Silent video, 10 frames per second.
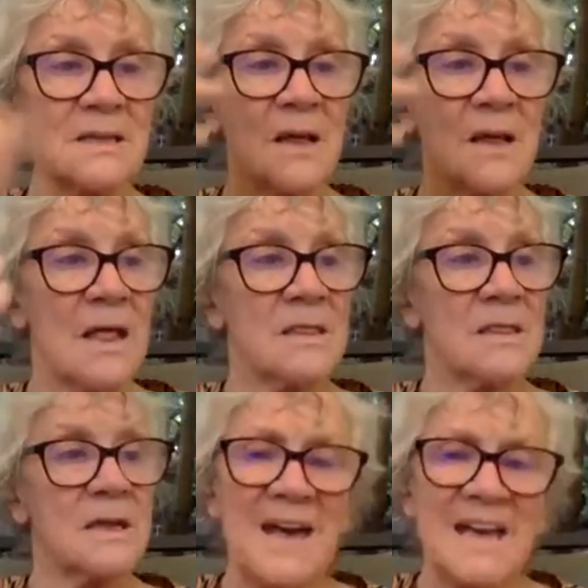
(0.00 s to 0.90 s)

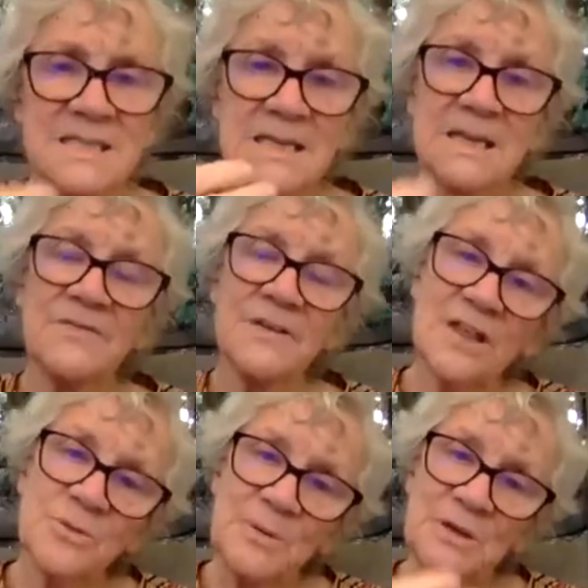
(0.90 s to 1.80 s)
the capacity of
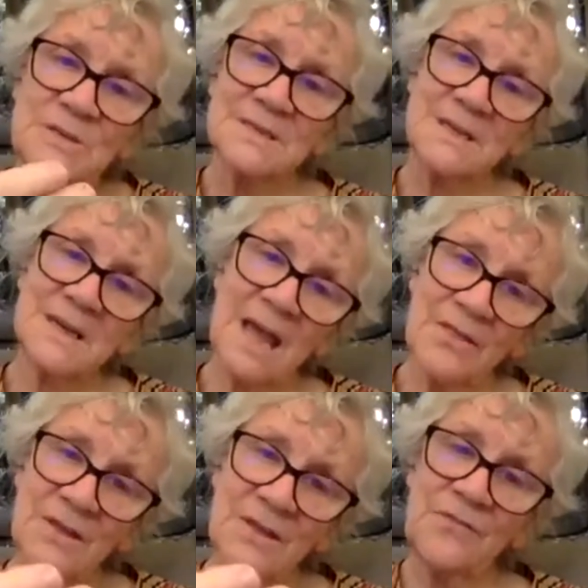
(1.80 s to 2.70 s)
another person and how
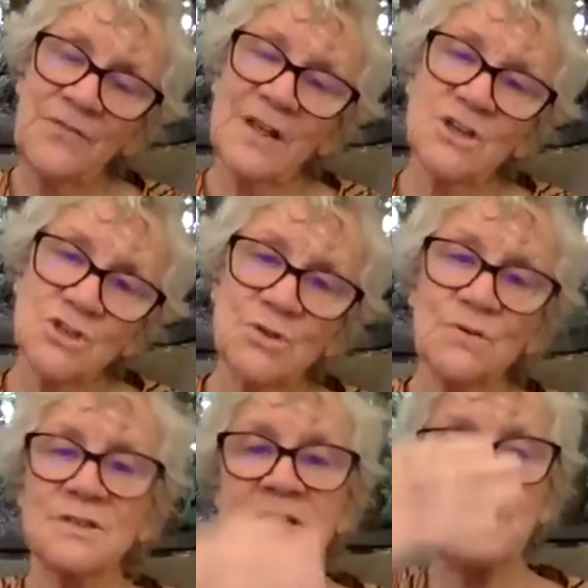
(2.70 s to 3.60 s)
they're feeling
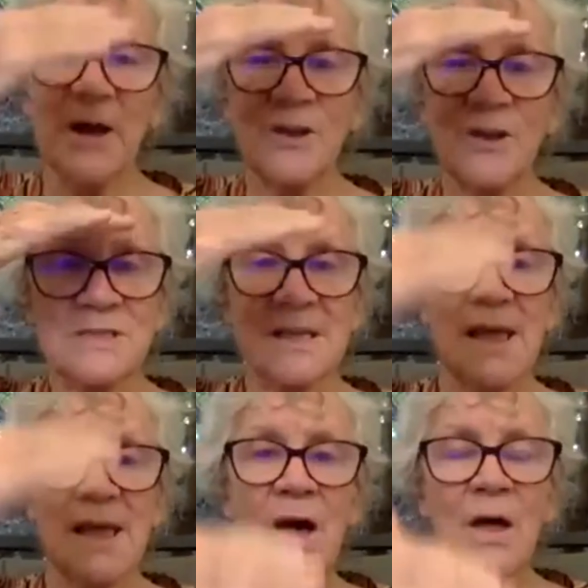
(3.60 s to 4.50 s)
too, just by
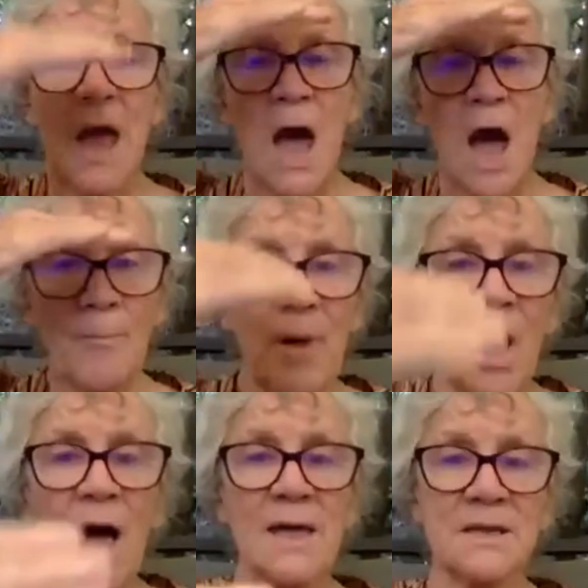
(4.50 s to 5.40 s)
using our
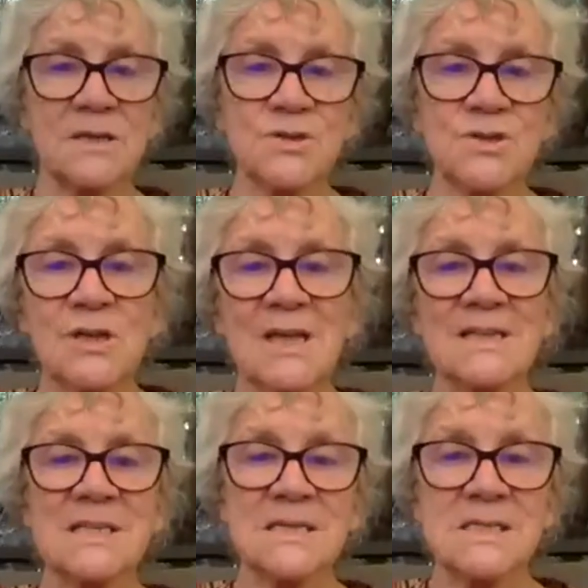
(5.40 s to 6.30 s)
mind to
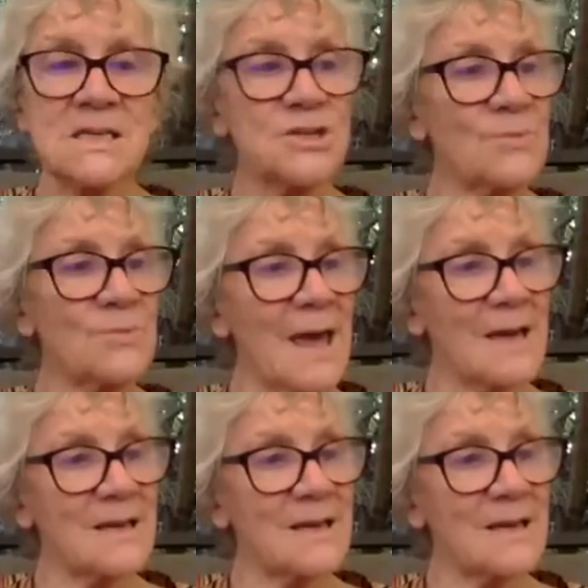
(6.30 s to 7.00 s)
interact.